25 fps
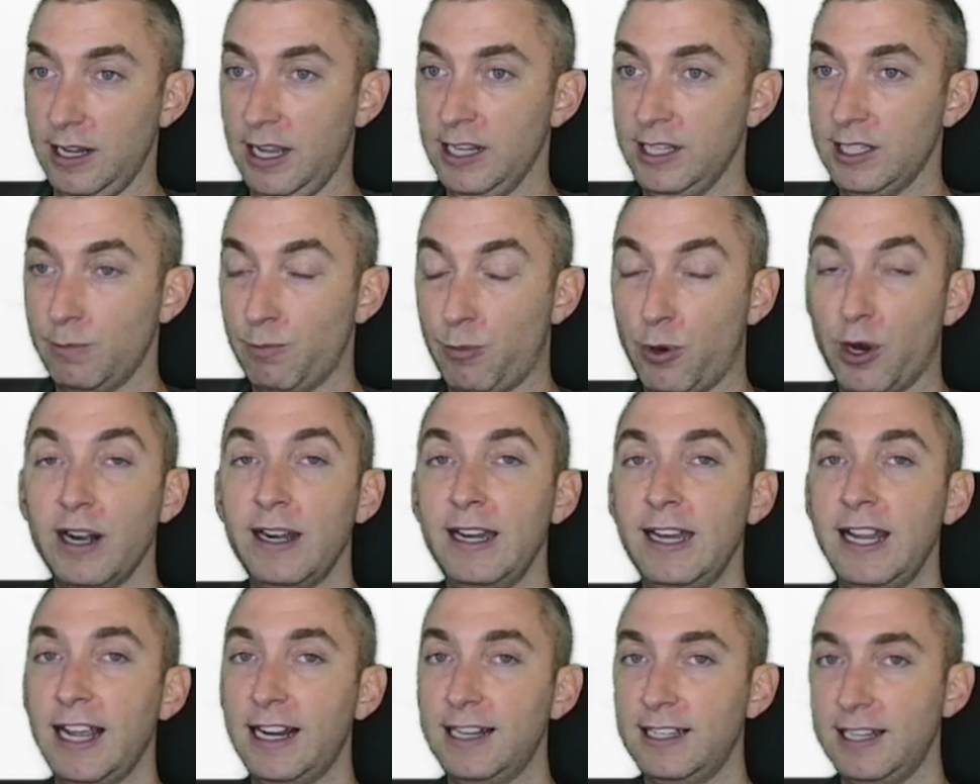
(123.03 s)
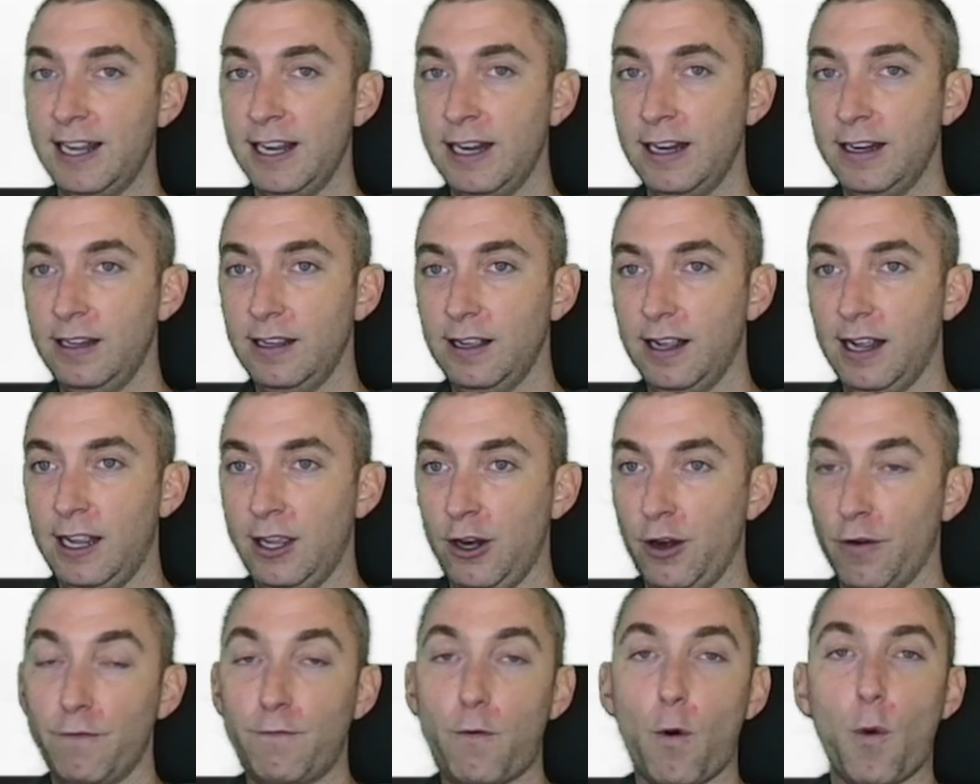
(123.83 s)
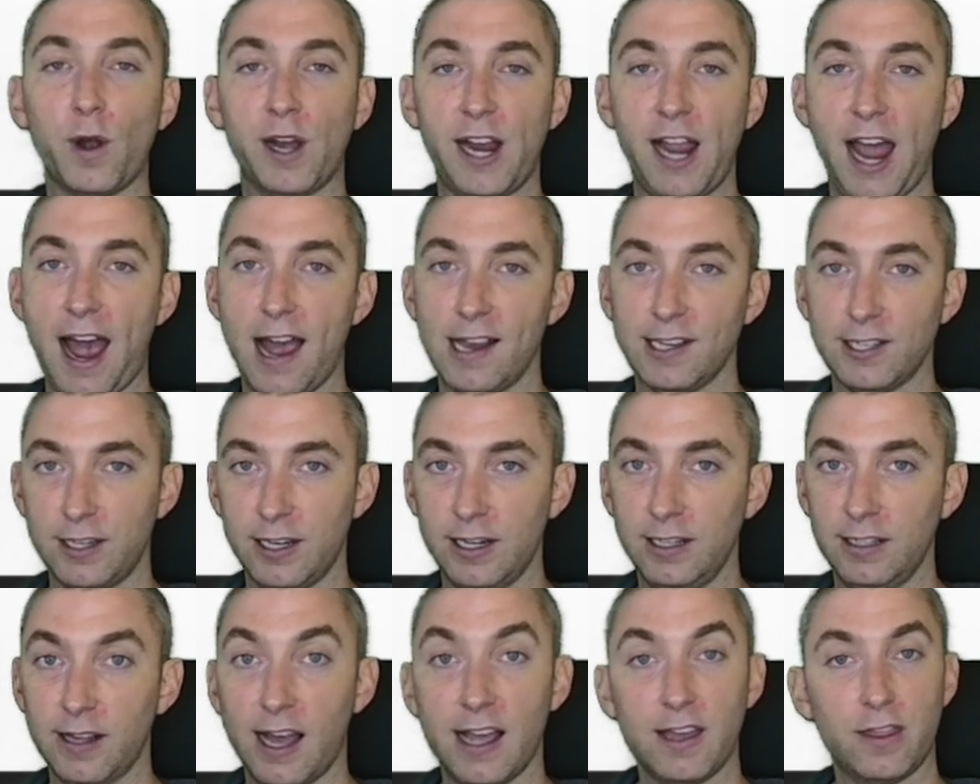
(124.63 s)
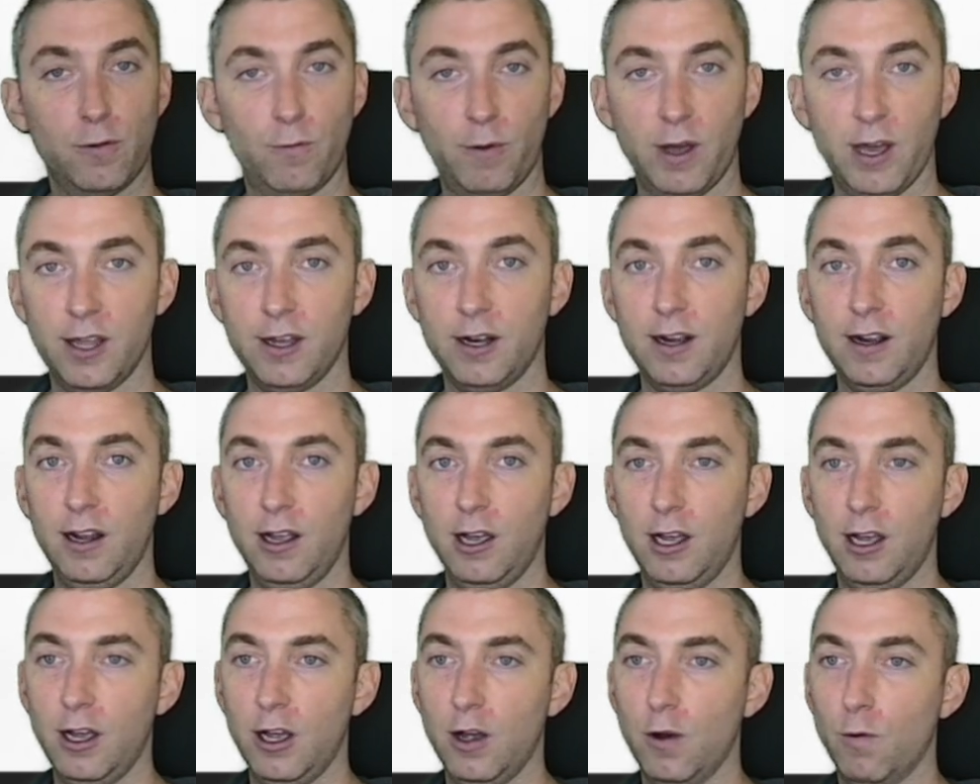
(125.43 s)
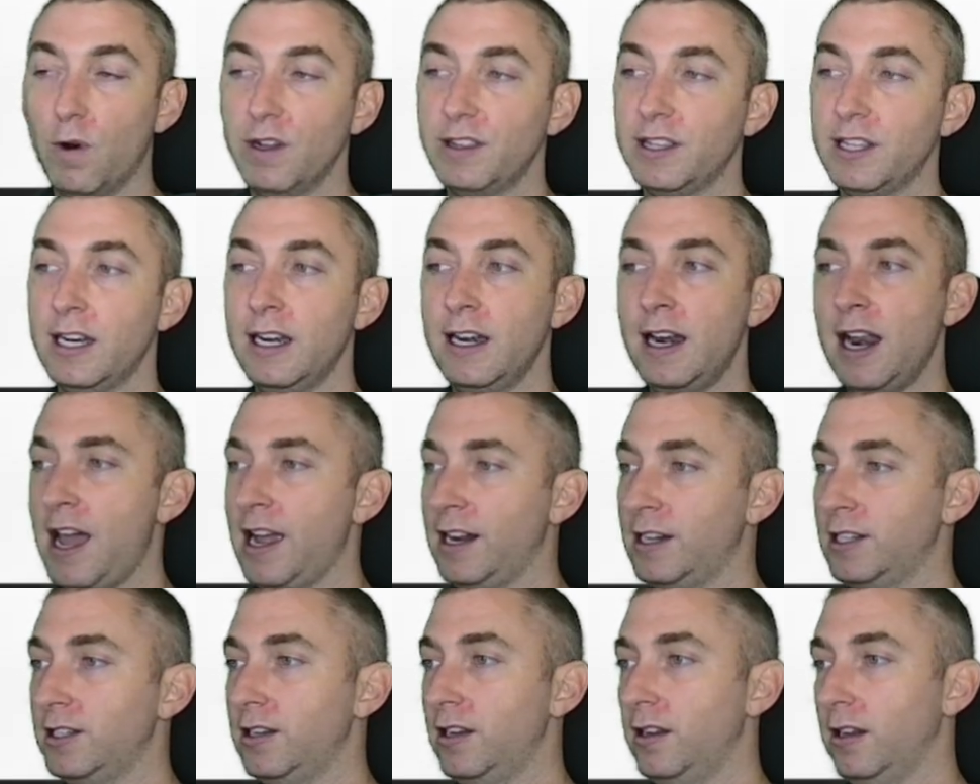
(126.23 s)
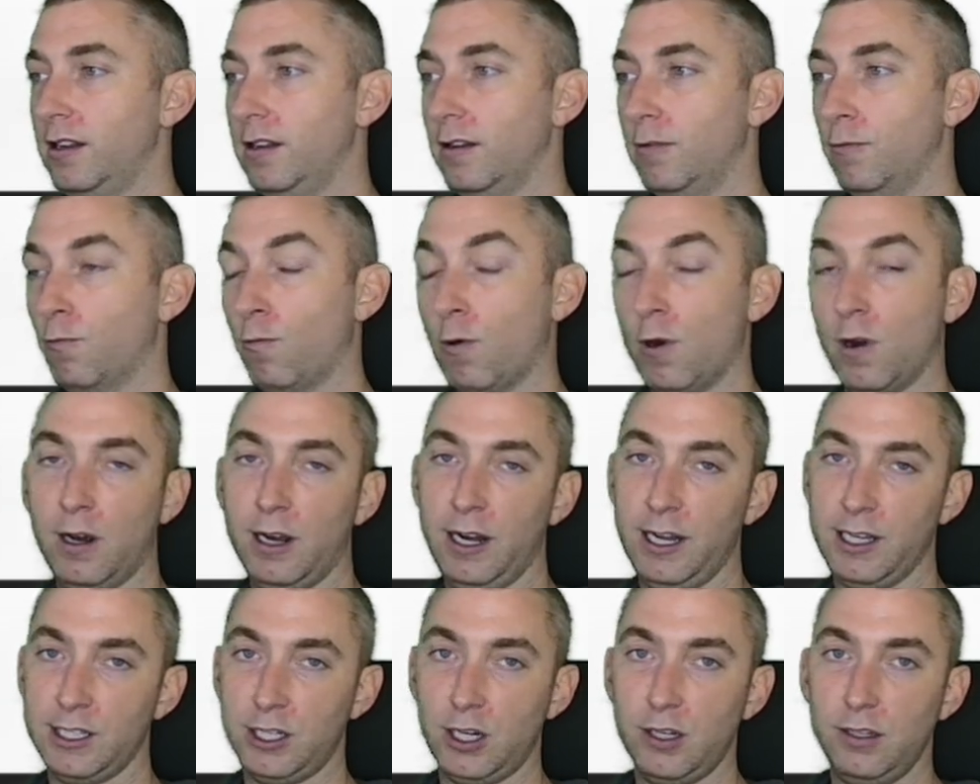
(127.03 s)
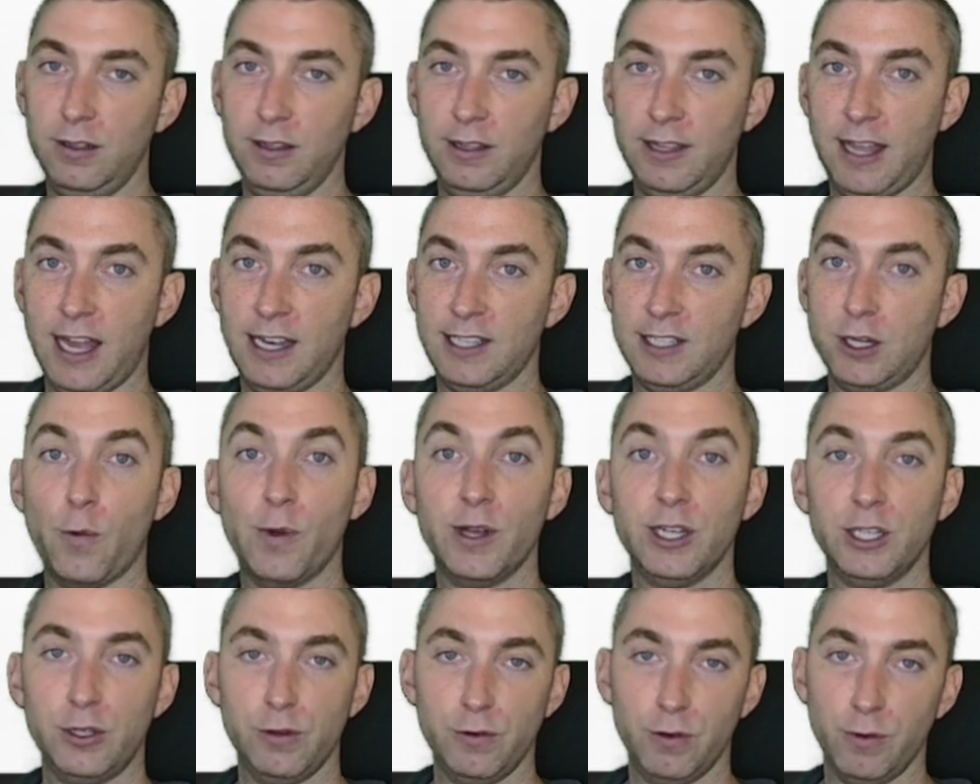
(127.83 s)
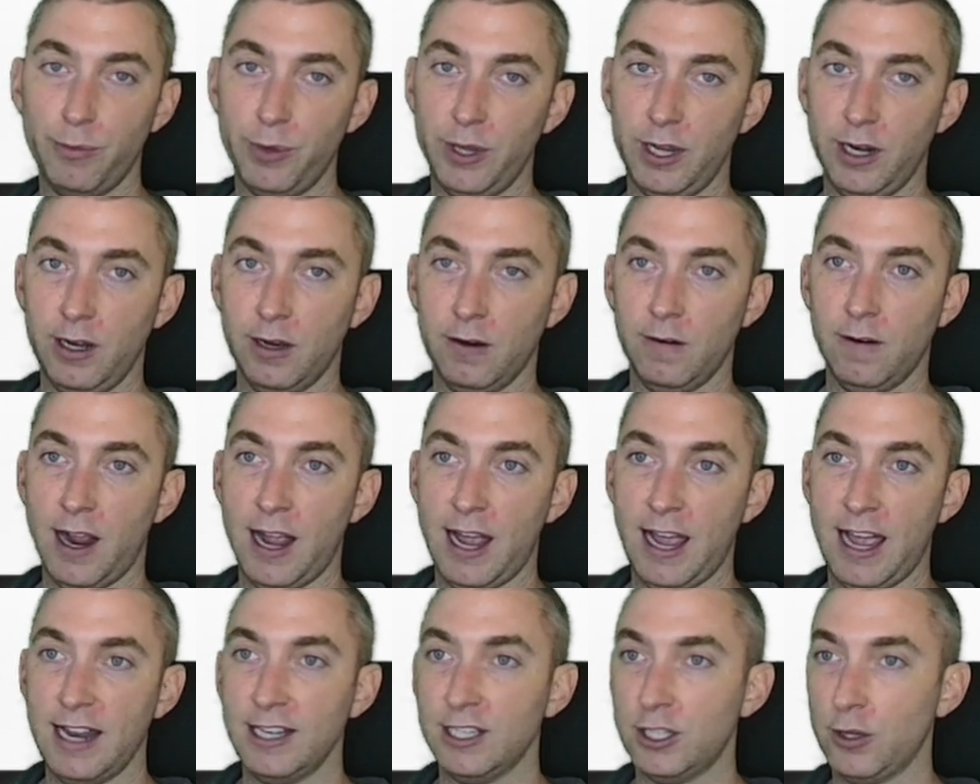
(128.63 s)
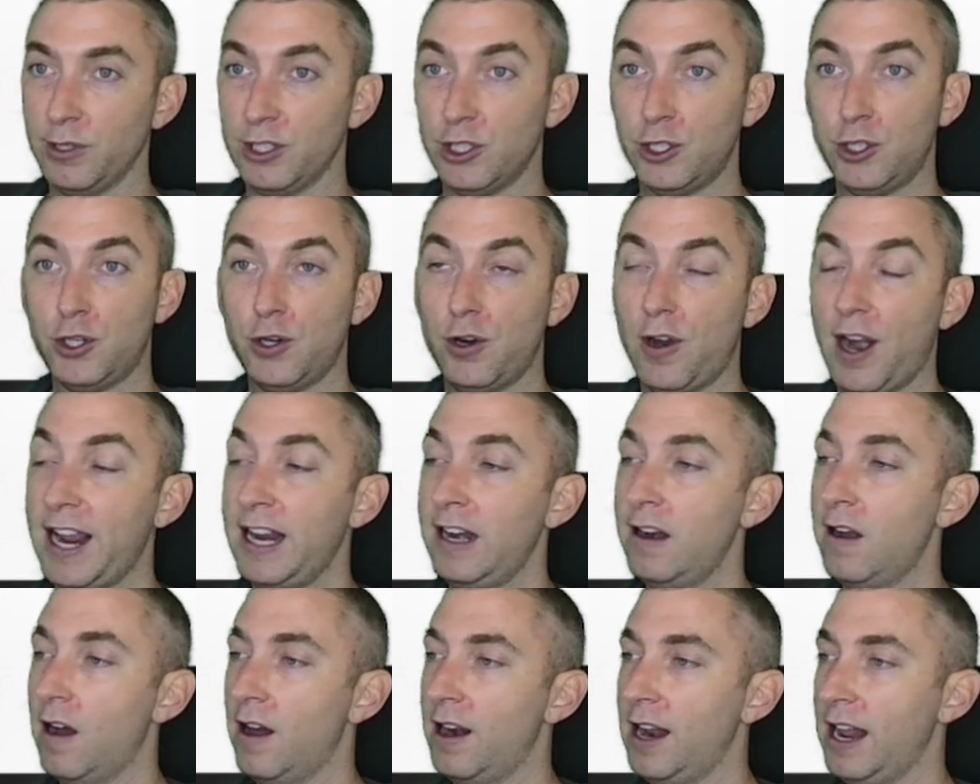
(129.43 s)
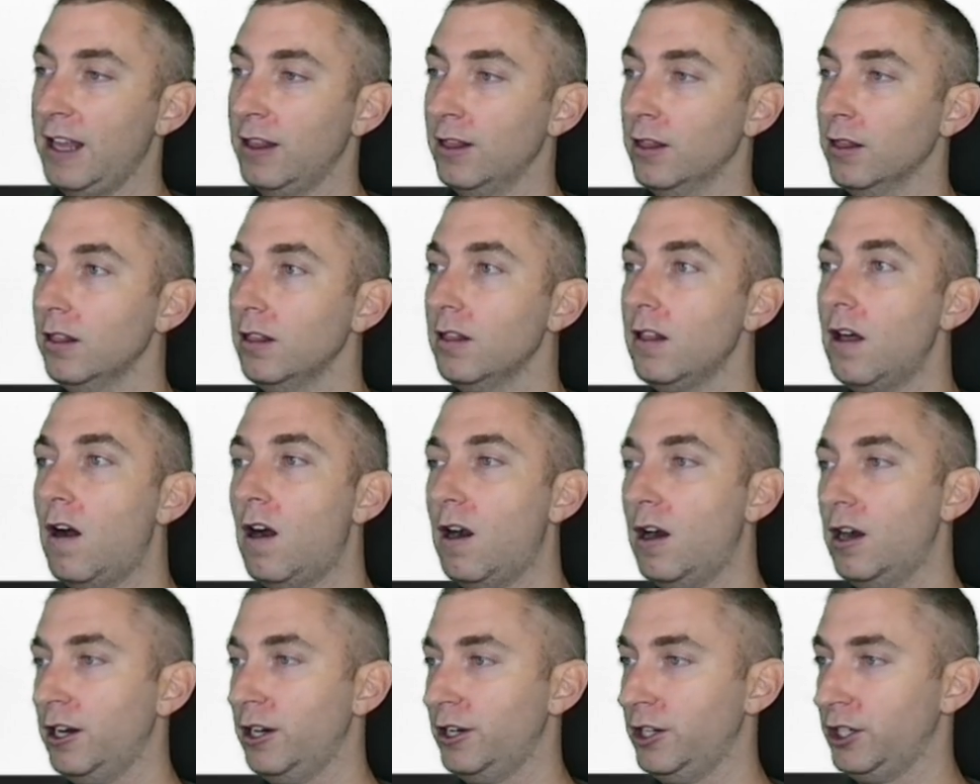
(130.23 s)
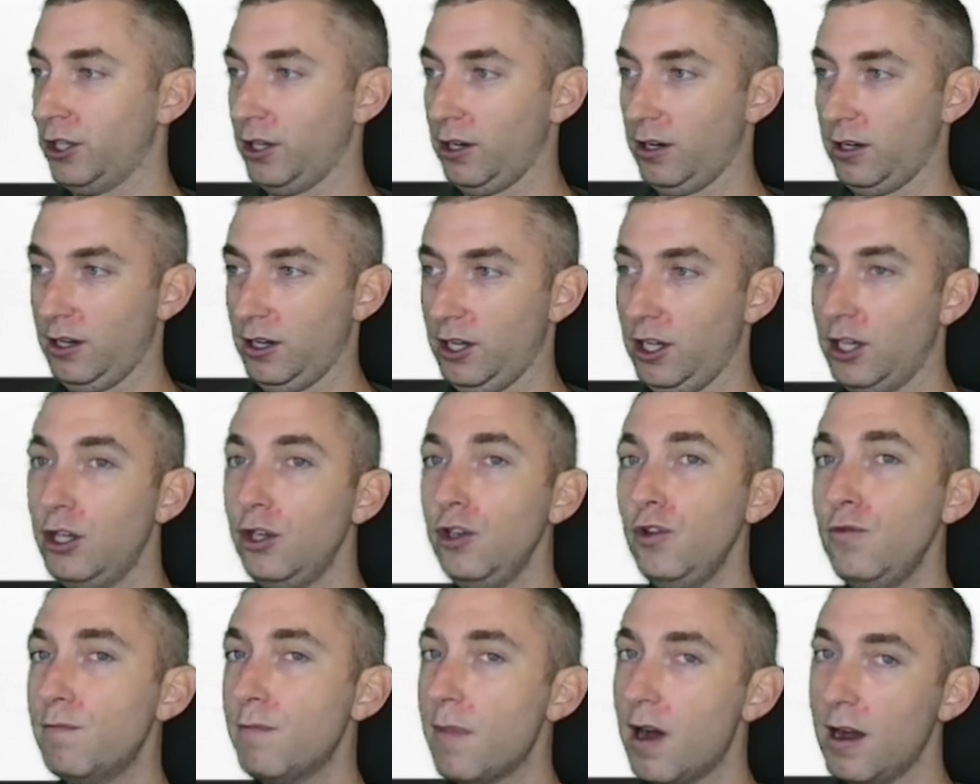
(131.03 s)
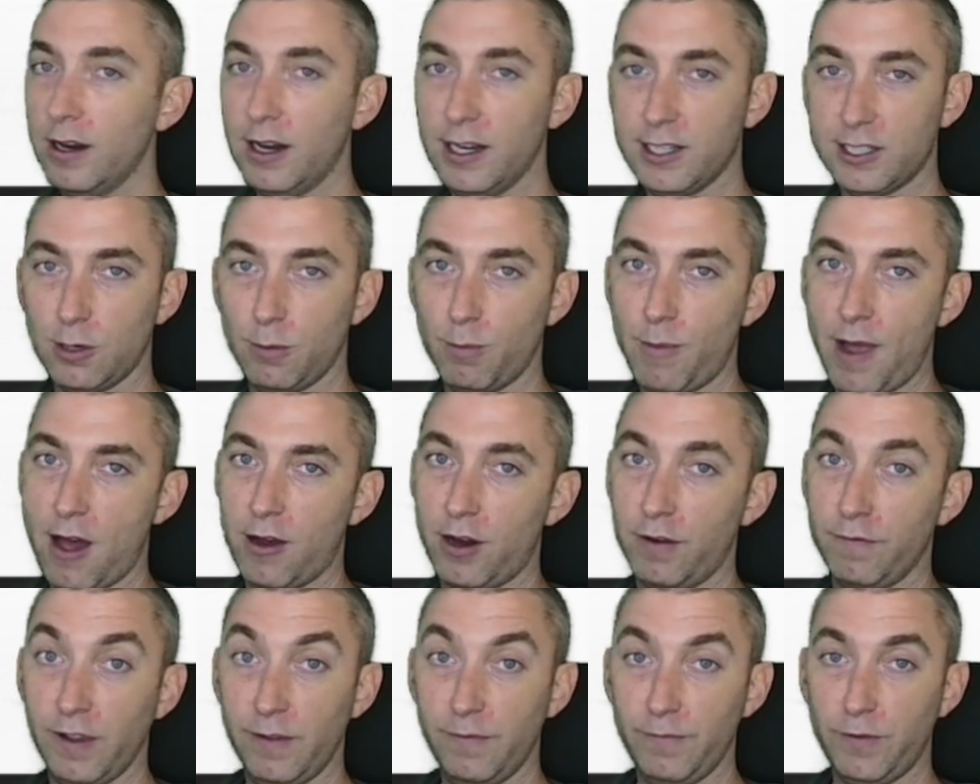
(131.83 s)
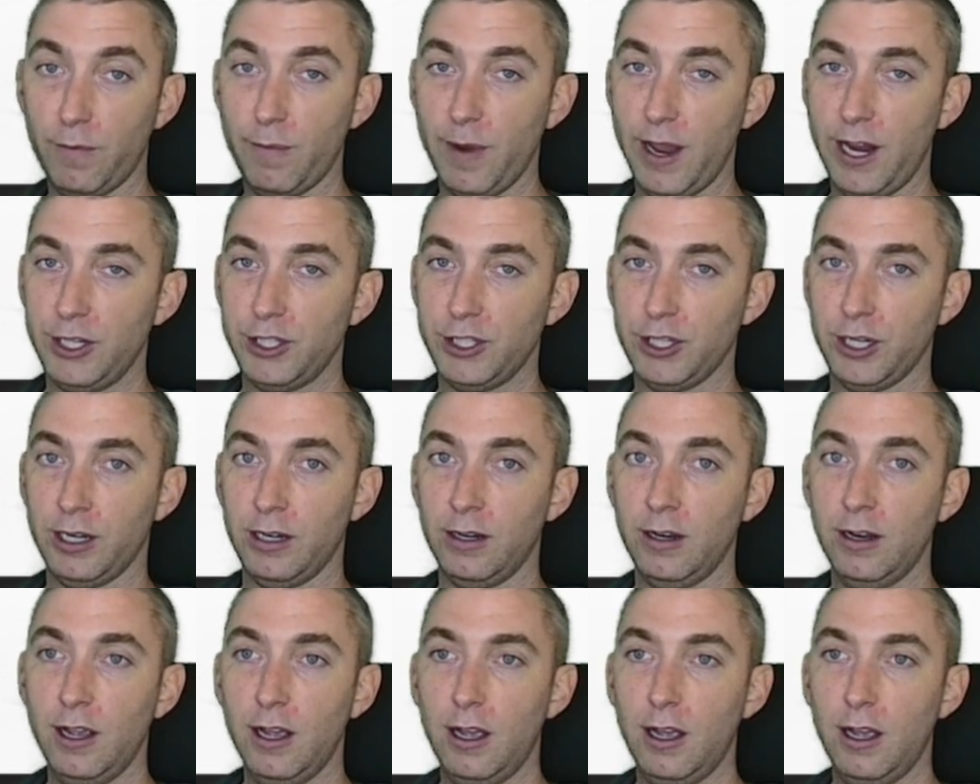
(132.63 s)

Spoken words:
it's predicting, forecasting like the weather, what the next word is that's going to appear, right? And so it's trained on a large, humongous amount of information